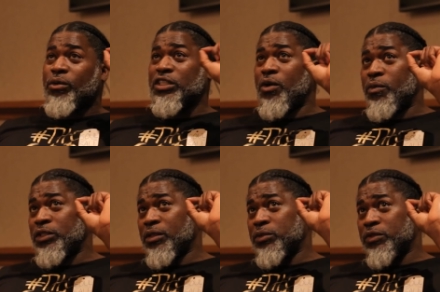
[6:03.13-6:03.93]
It was a it
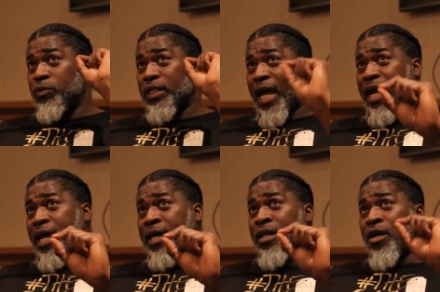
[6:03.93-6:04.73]
was it was a
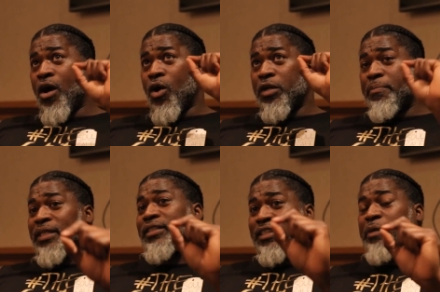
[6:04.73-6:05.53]
line on the
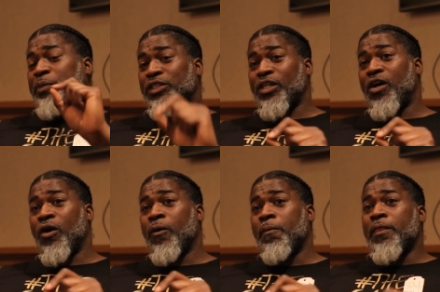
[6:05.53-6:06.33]
Mississippi
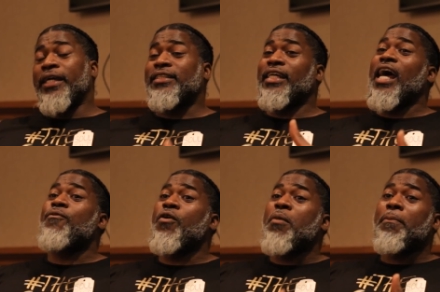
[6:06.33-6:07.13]
song. It said,
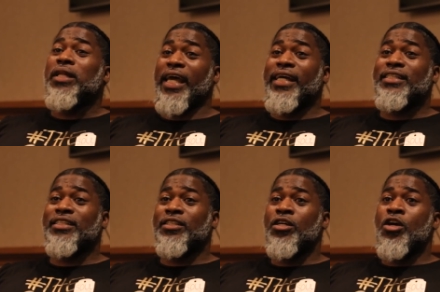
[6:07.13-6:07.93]
"I'm from a
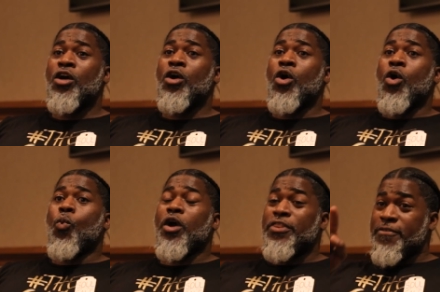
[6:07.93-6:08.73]
place
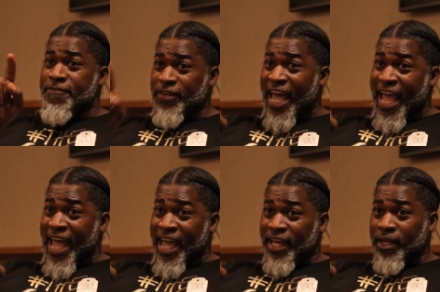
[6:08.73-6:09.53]
where the
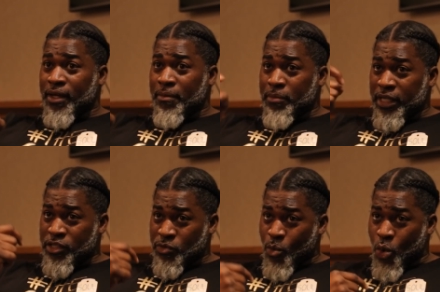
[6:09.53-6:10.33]
flag
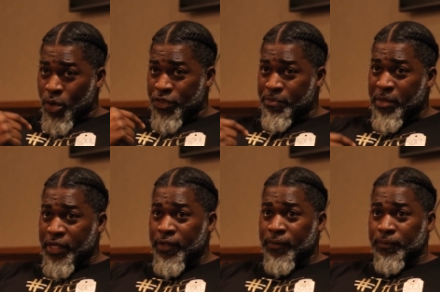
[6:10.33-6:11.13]
means more than
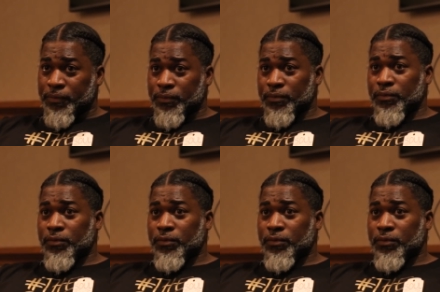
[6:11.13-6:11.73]
me. Hmm.